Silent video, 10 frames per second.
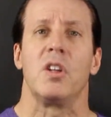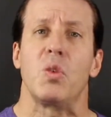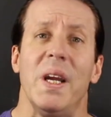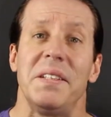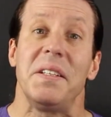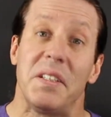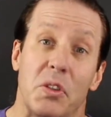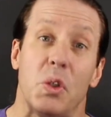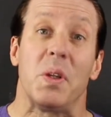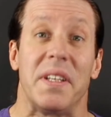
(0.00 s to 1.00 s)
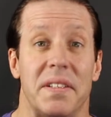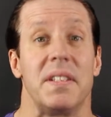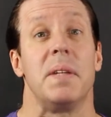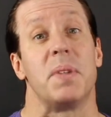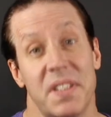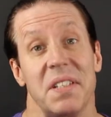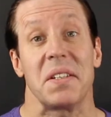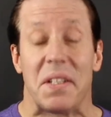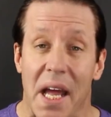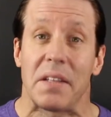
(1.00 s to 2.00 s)
Tracy and Julie seemed
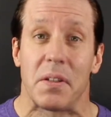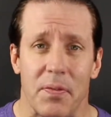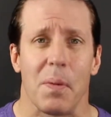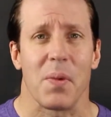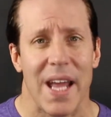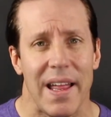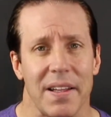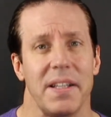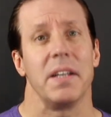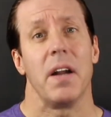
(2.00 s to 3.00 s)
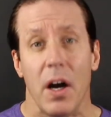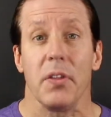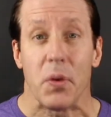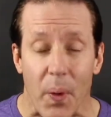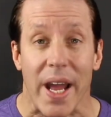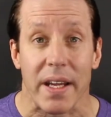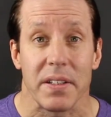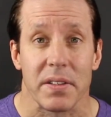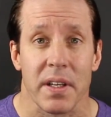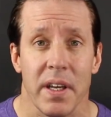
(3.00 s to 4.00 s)
disconnected from reality in other
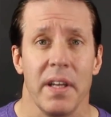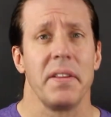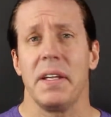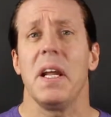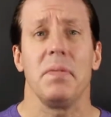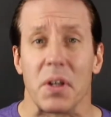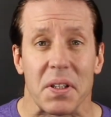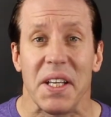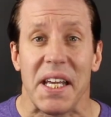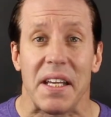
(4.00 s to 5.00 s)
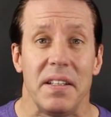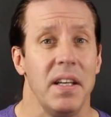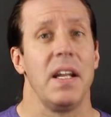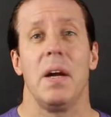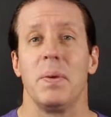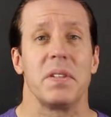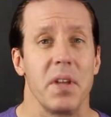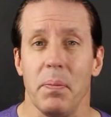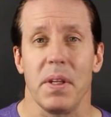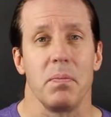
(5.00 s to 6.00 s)
ways. They never cleaned, and when
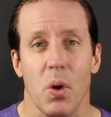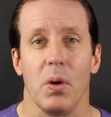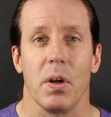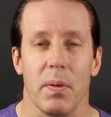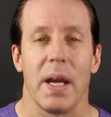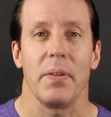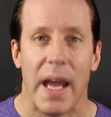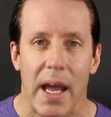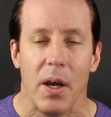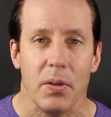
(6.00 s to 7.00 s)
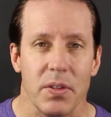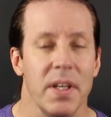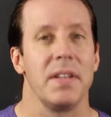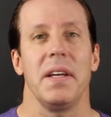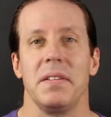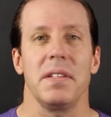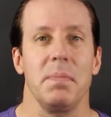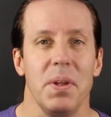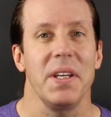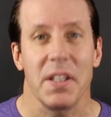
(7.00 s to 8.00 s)
something broke around the house, they
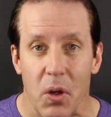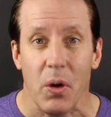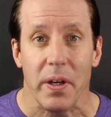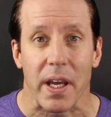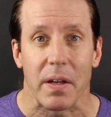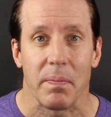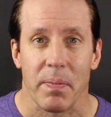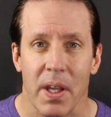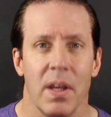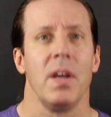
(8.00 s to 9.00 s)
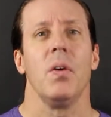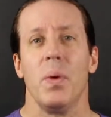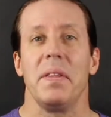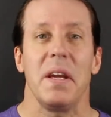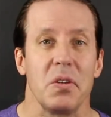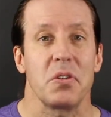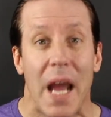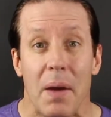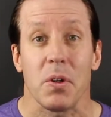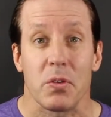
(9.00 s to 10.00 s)
simply ignored it. When their
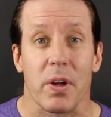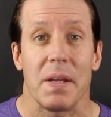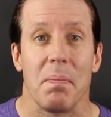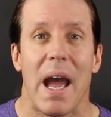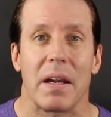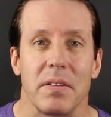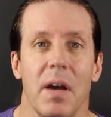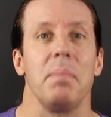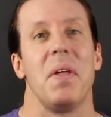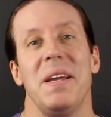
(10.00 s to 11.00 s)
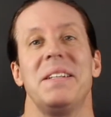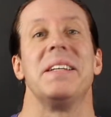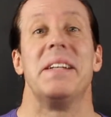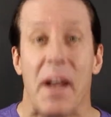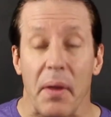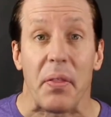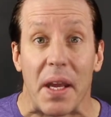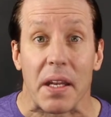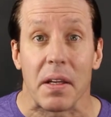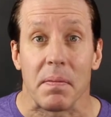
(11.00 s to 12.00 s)
shower drain backed up, they did
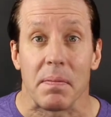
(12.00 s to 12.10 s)
nothing.